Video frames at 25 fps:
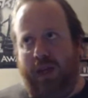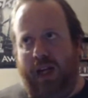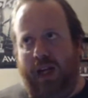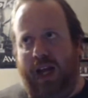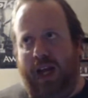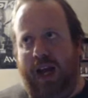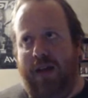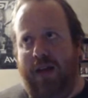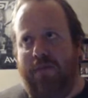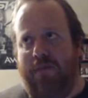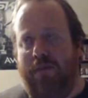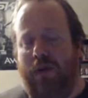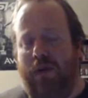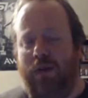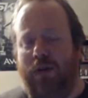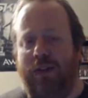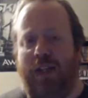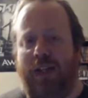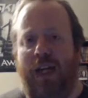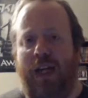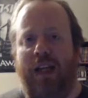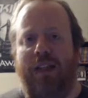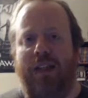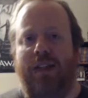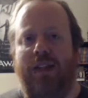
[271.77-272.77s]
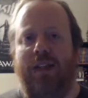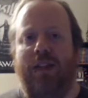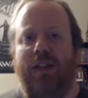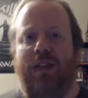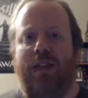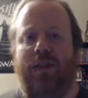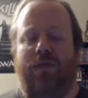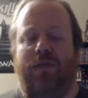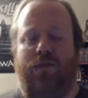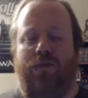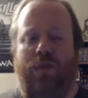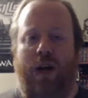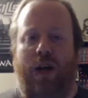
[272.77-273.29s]
in most
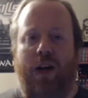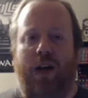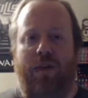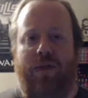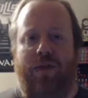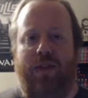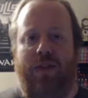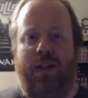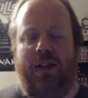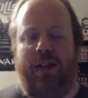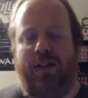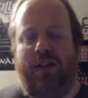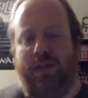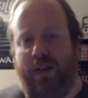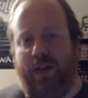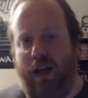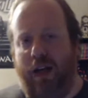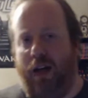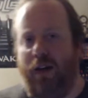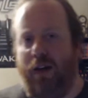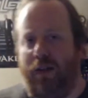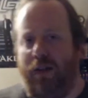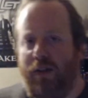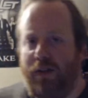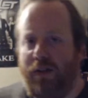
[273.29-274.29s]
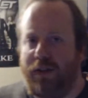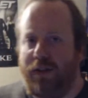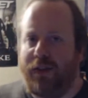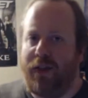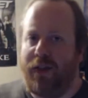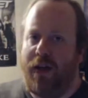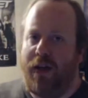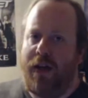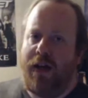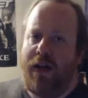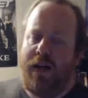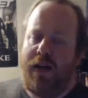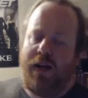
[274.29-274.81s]
cases rare for these two characters.
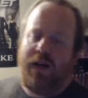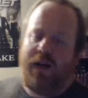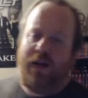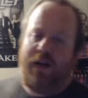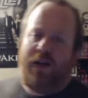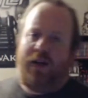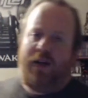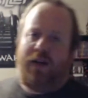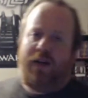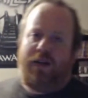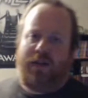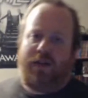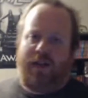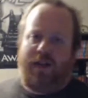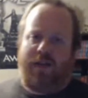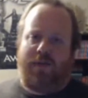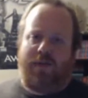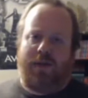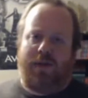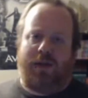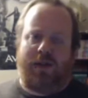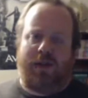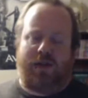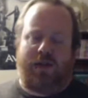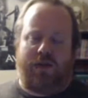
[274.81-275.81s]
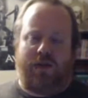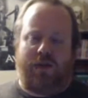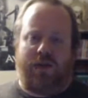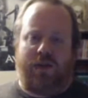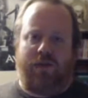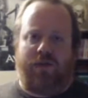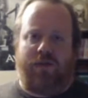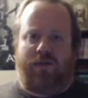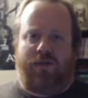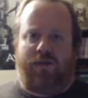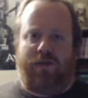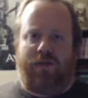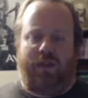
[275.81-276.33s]
They've been sort
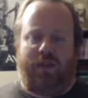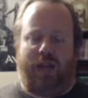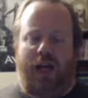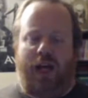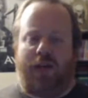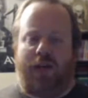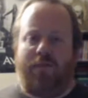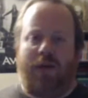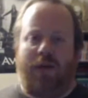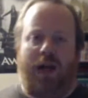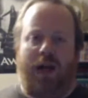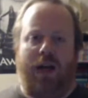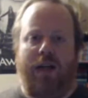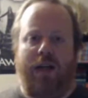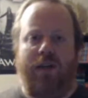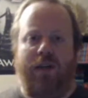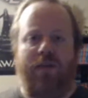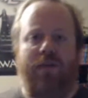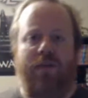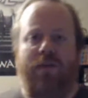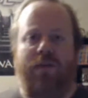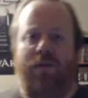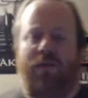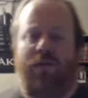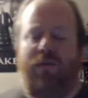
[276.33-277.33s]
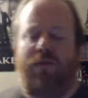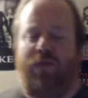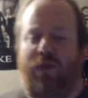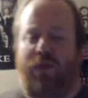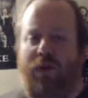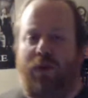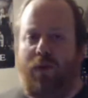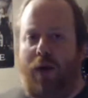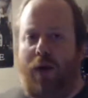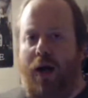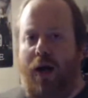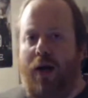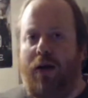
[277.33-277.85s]
of like mine for
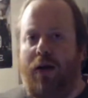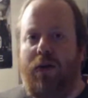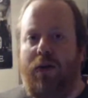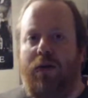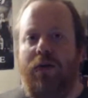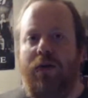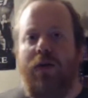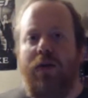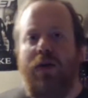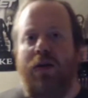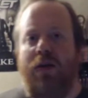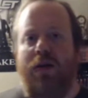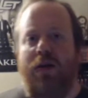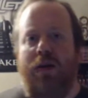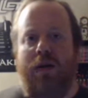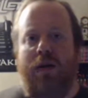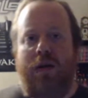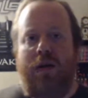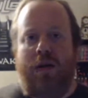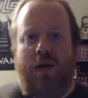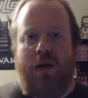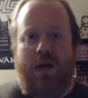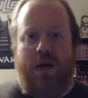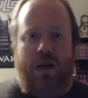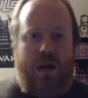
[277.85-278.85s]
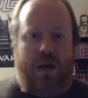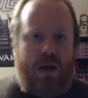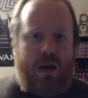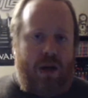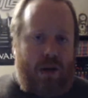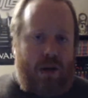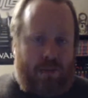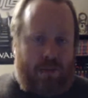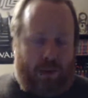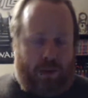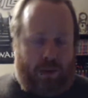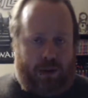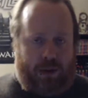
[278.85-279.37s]
a while,
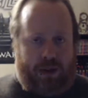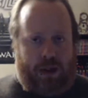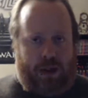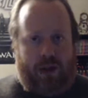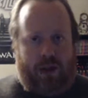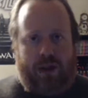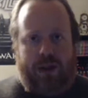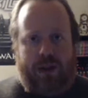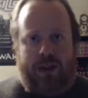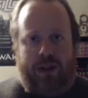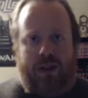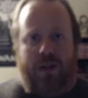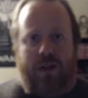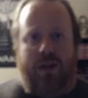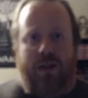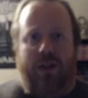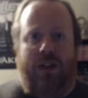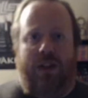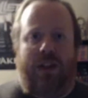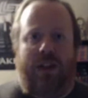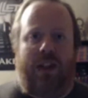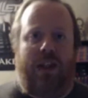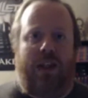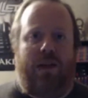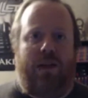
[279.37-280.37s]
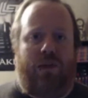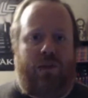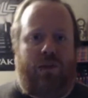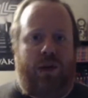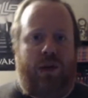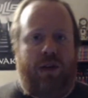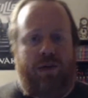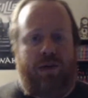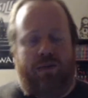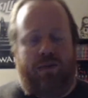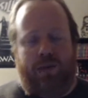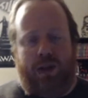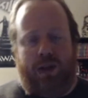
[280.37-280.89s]
but we're starting to slowly see a
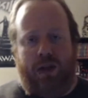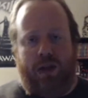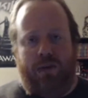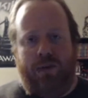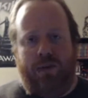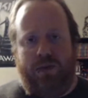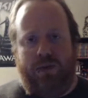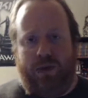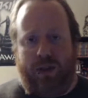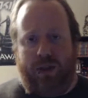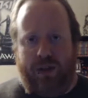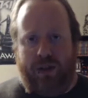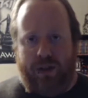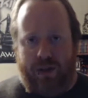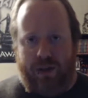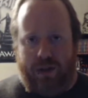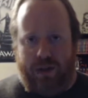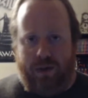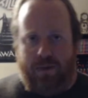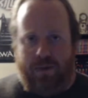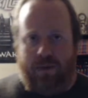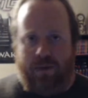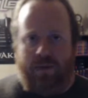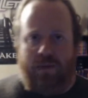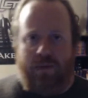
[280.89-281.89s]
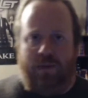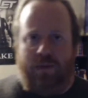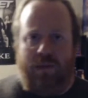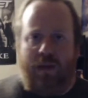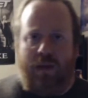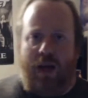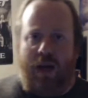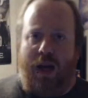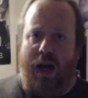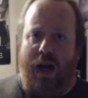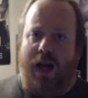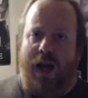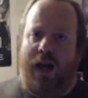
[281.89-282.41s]
rift come between the two.
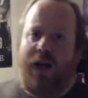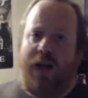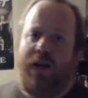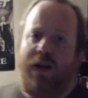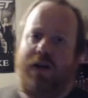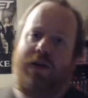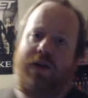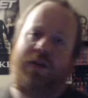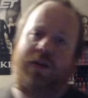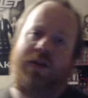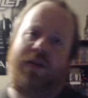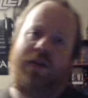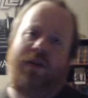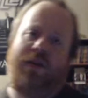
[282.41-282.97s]
And